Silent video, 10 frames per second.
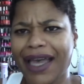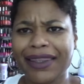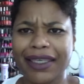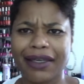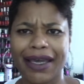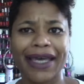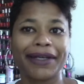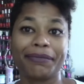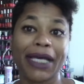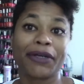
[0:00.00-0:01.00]
think,
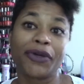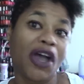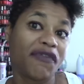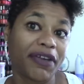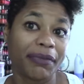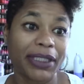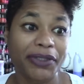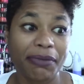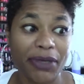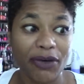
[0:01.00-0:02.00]
I, I don't know, I've never been
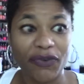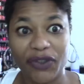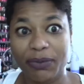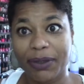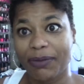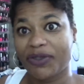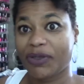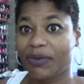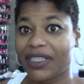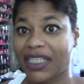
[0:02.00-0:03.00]
to a mail review, but most of
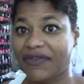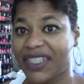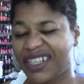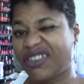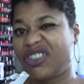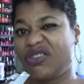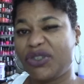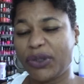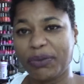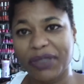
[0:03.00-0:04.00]
the ones I've seen on
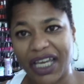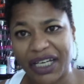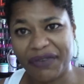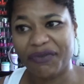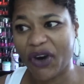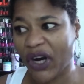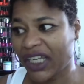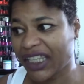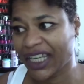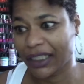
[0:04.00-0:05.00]
YouTube kind of are
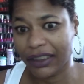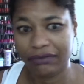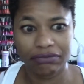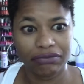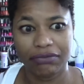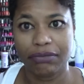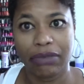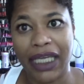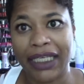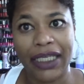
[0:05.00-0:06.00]
in like a
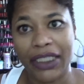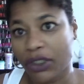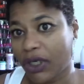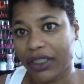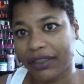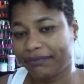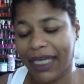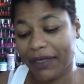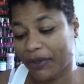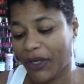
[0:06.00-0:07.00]
black light, dark,
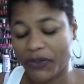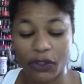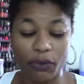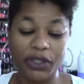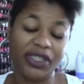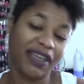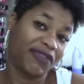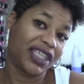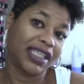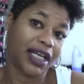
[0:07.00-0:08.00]
I don't know. So we'll see
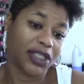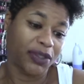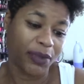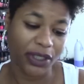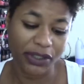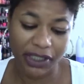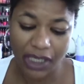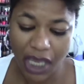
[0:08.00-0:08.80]
if this actually works